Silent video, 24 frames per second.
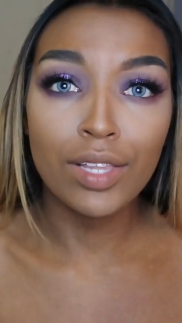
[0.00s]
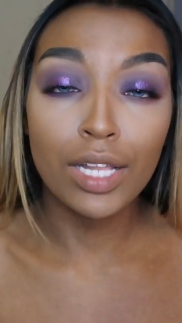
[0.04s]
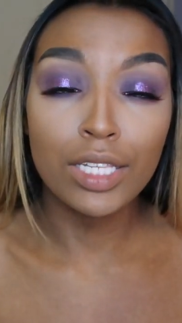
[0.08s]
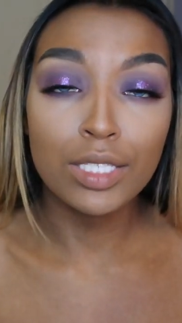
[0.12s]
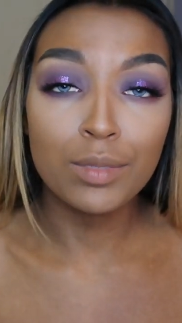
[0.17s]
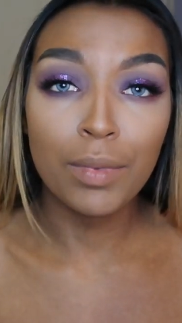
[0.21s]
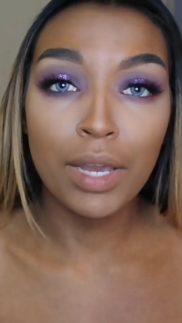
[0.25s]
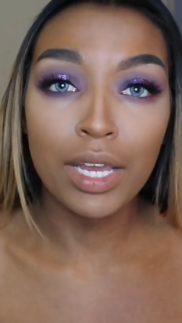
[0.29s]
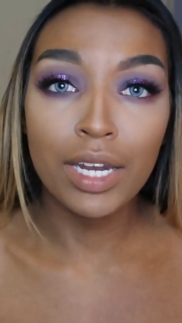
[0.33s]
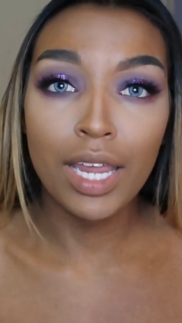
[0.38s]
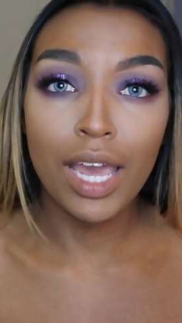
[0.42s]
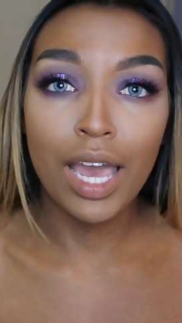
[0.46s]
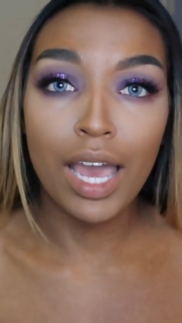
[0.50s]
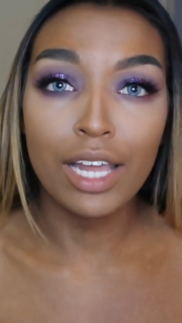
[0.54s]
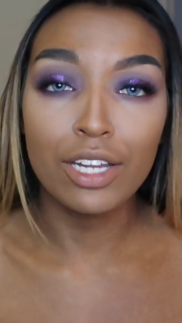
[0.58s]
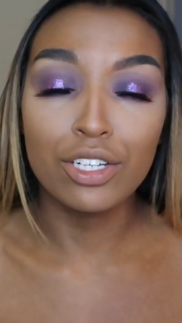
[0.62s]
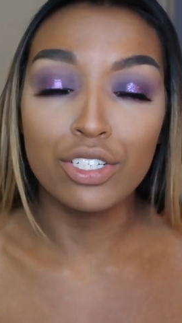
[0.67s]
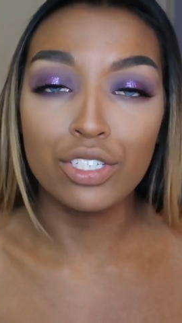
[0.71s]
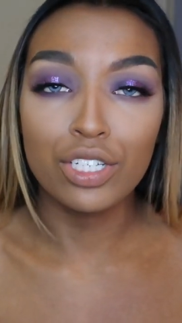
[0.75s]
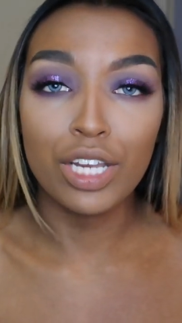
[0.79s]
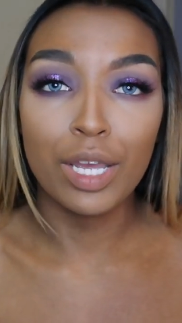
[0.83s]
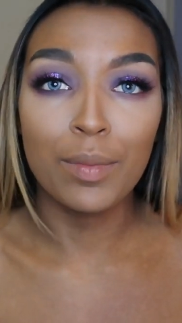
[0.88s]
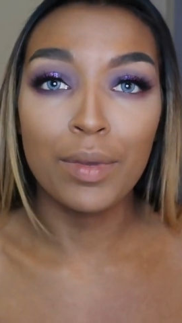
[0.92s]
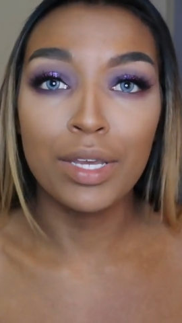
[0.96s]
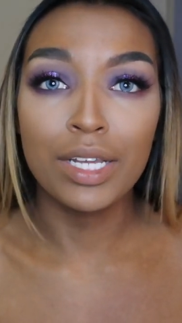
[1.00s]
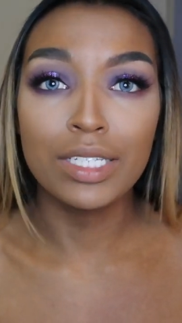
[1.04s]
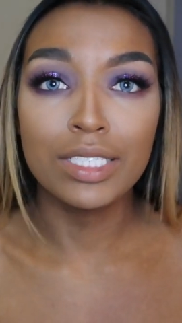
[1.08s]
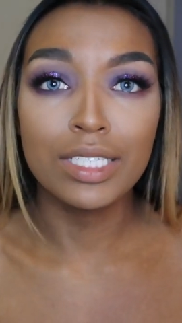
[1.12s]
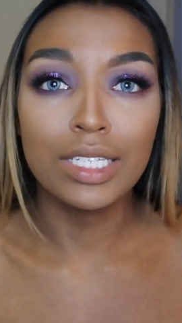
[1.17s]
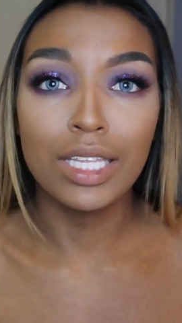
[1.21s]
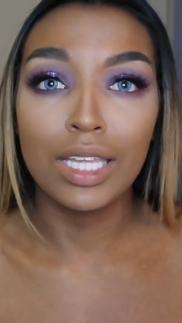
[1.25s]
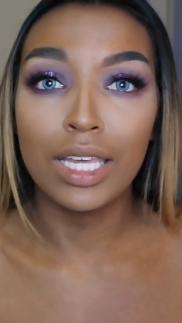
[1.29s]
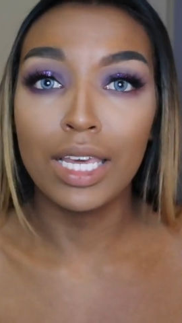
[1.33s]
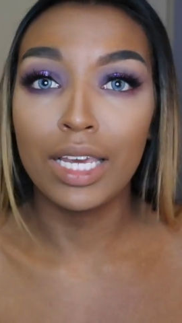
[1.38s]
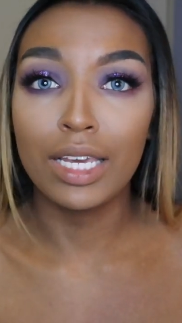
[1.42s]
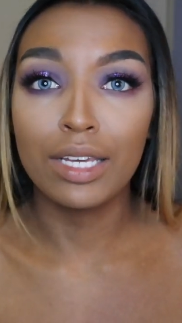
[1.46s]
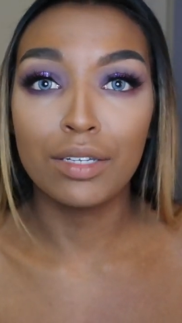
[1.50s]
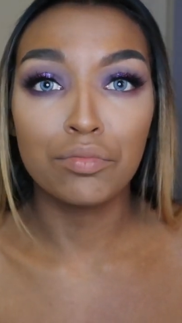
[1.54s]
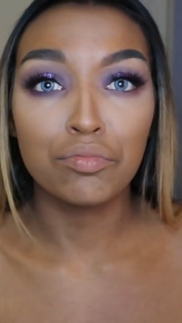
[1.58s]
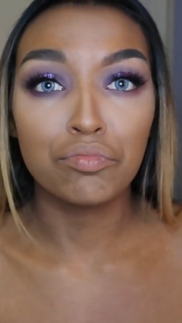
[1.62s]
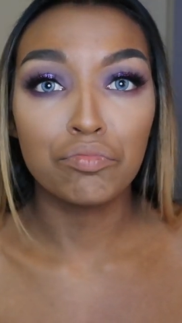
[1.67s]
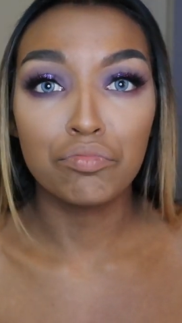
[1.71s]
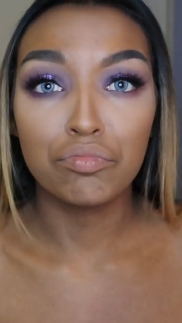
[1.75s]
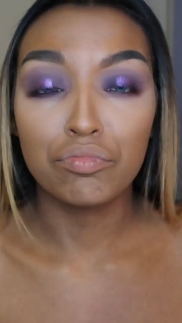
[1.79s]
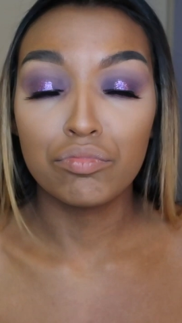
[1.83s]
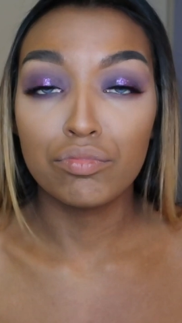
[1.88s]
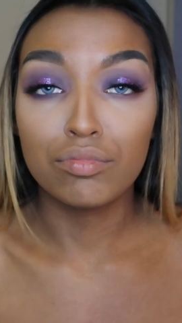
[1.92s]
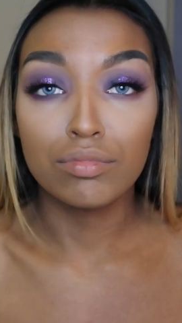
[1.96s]
that's my dad jamming to like
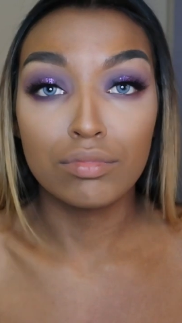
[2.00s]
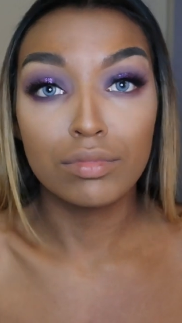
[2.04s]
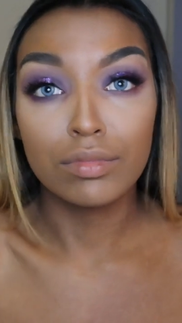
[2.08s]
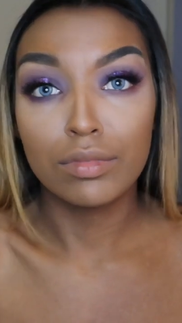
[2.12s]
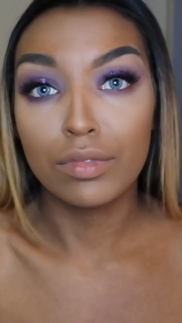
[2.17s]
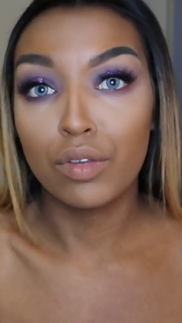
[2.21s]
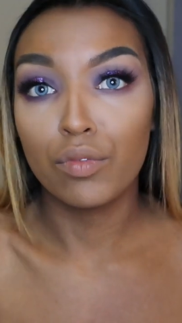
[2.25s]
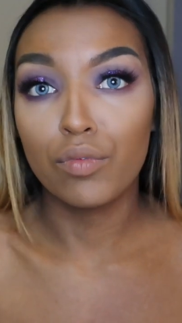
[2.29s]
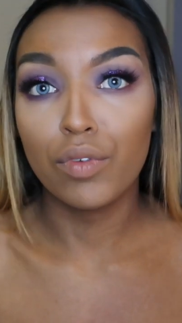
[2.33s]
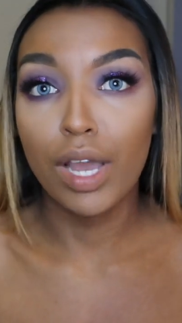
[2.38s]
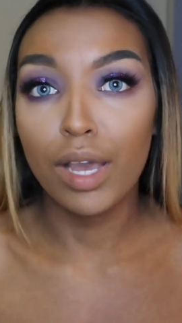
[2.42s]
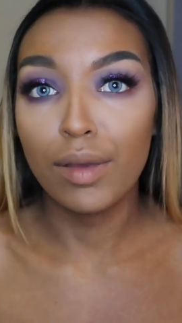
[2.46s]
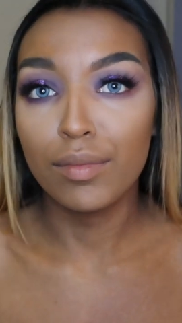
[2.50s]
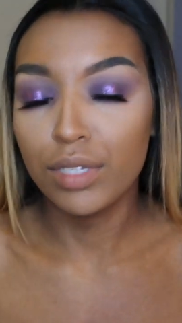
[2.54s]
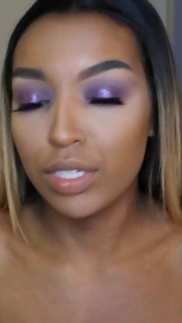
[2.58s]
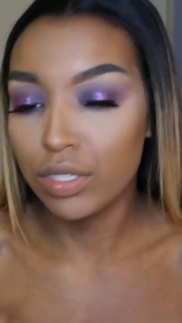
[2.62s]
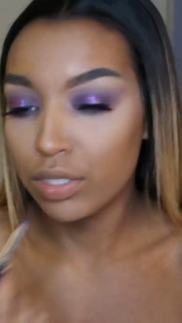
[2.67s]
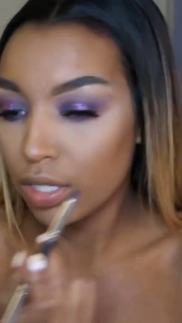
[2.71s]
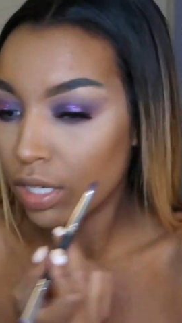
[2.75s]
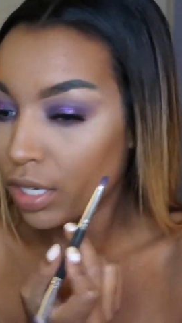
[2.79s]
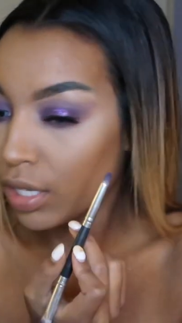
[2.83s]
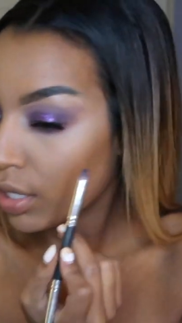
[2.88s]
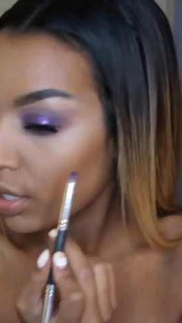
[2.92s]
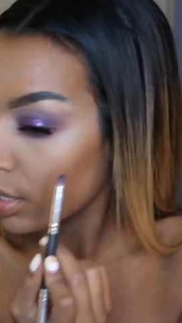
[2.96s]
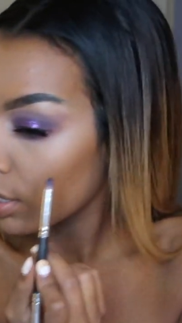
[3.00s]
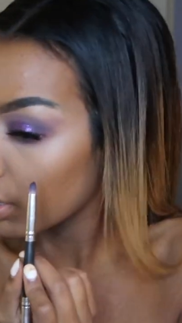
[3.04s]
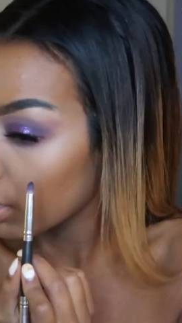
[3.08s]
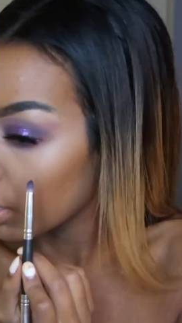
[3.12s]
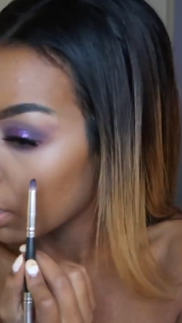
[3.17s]
rap music.